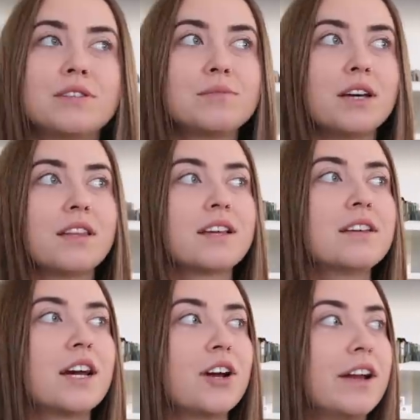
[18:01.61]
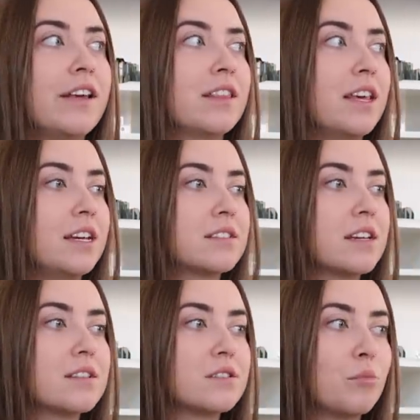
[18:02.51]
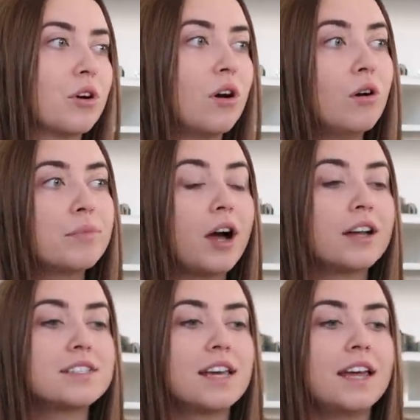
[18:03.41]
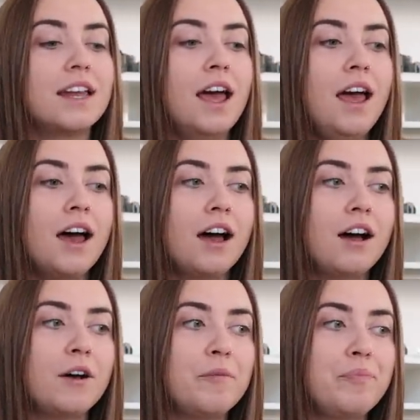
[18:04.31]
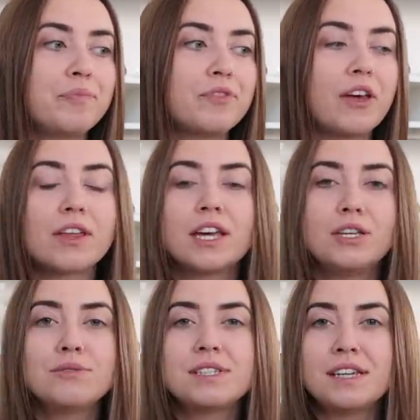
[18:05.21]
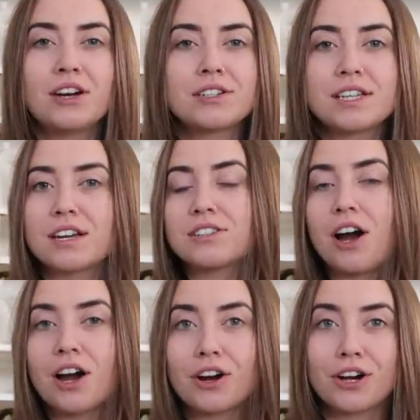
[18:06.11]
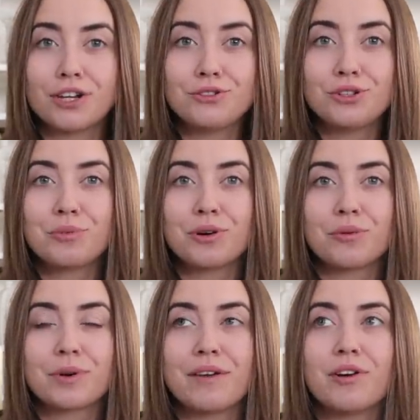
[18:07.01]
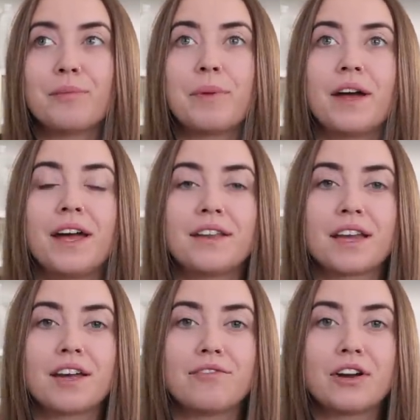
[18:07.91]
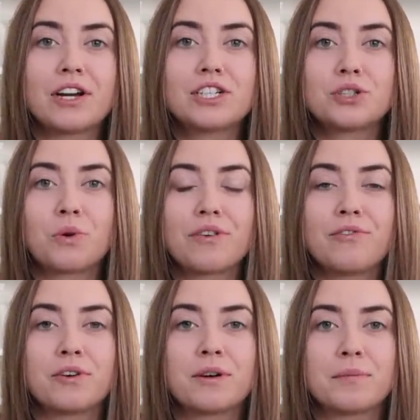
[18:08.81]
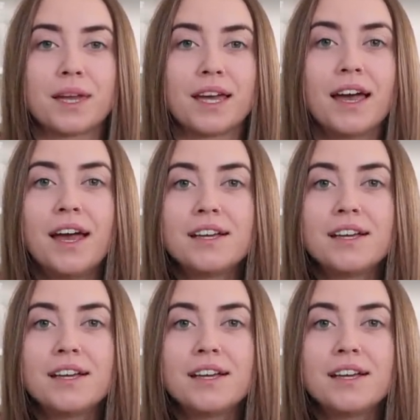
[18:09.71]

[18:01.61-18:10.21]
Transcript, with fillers: once I'm done like decorating things, like some more home content um, that like you see on TikTok or on YouTube or whatever, but in like a very short form, like